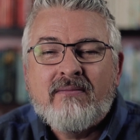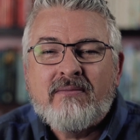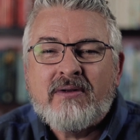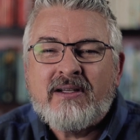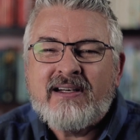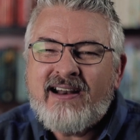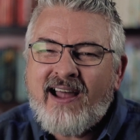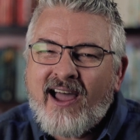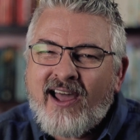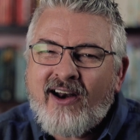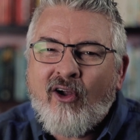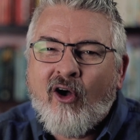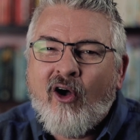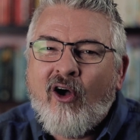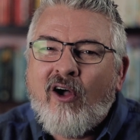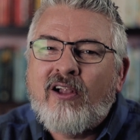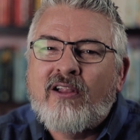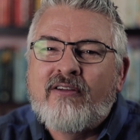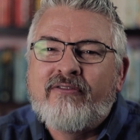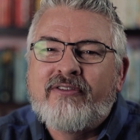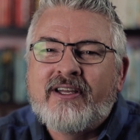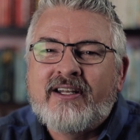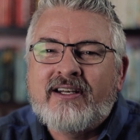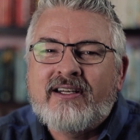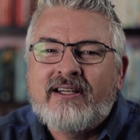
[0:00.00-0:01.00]
but not
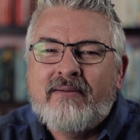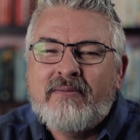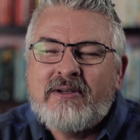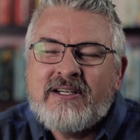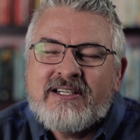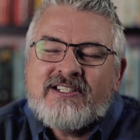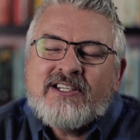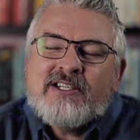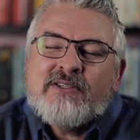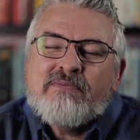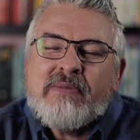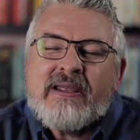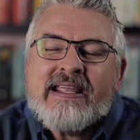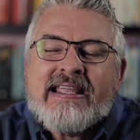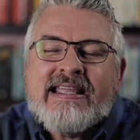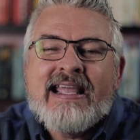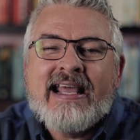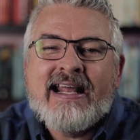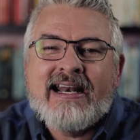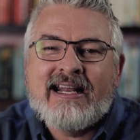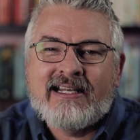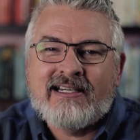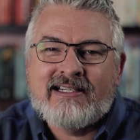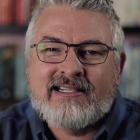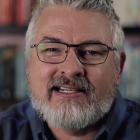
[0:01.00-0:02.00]
all of it. I mean, he's just
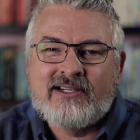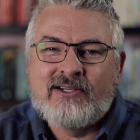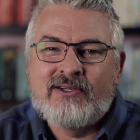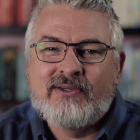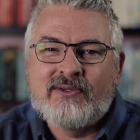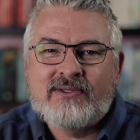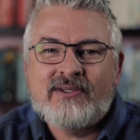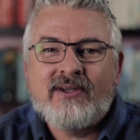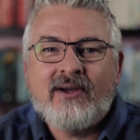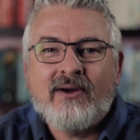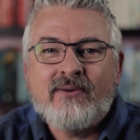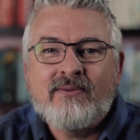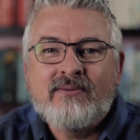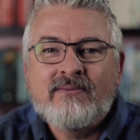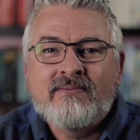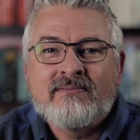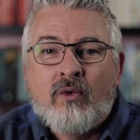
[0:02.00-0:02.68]
beginning to do so.